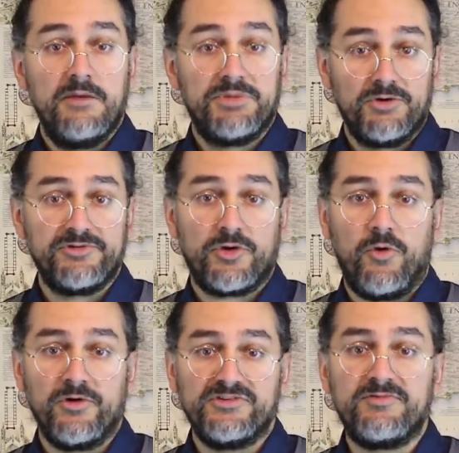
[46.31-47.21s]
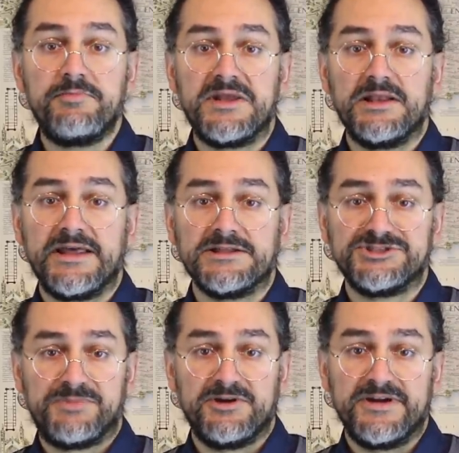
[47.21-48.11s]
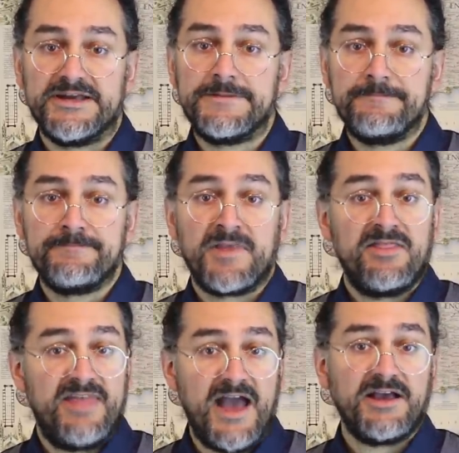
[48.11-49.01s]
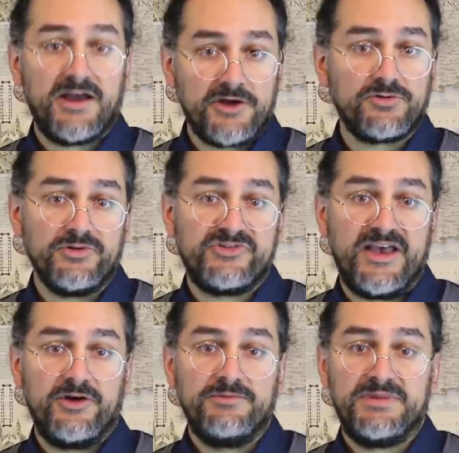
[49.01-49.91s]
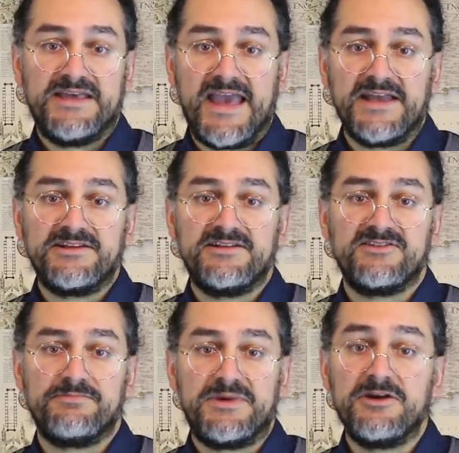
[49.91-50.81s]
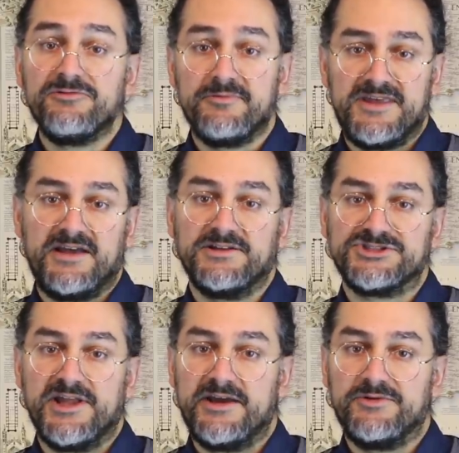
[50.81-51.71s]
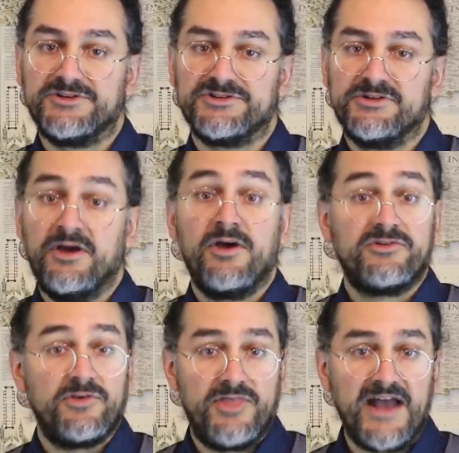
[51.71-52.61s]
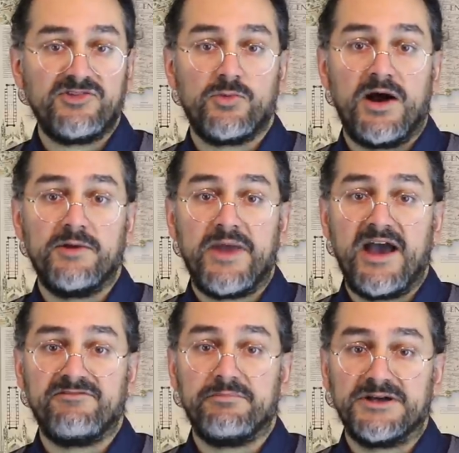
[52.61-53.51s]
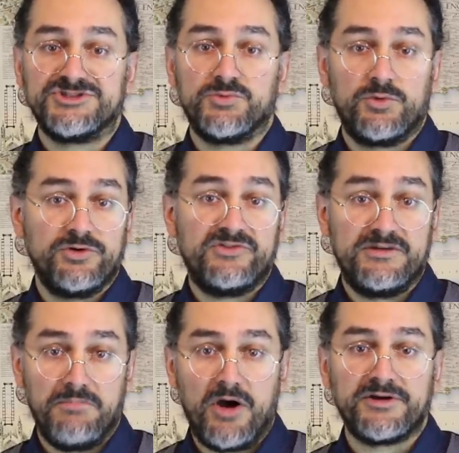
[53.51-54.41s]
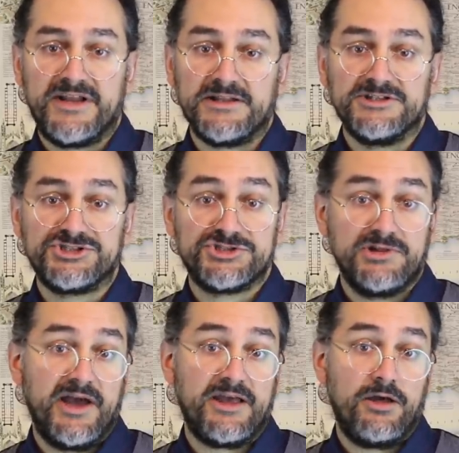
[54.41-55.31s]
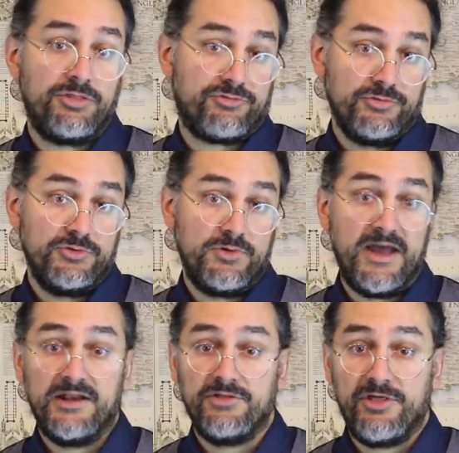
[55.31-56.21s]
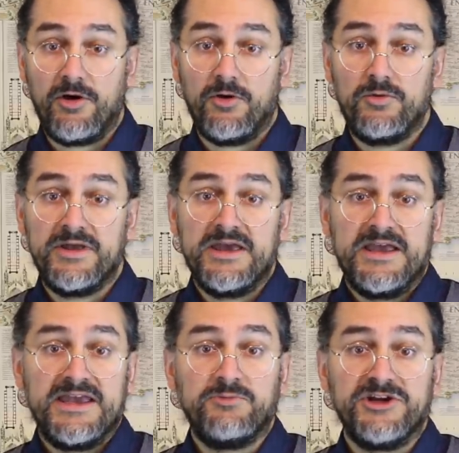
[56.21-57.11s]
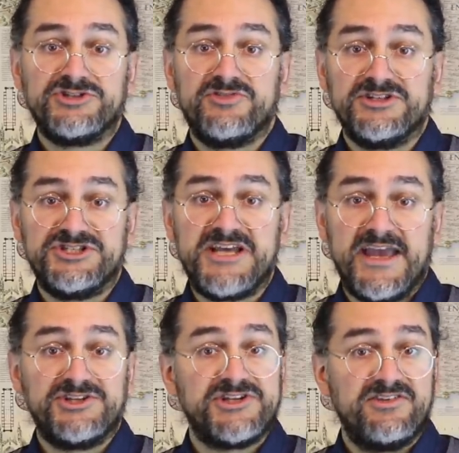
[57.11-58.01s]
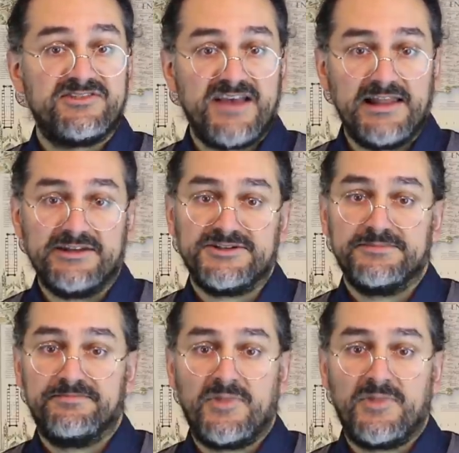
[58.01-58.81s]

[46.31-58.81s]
But over the course of the Middle English period, that guttural sound began to disappear from the English language. So that's why we have a bunch of words in modern English, like through and though, in which the GH is silent.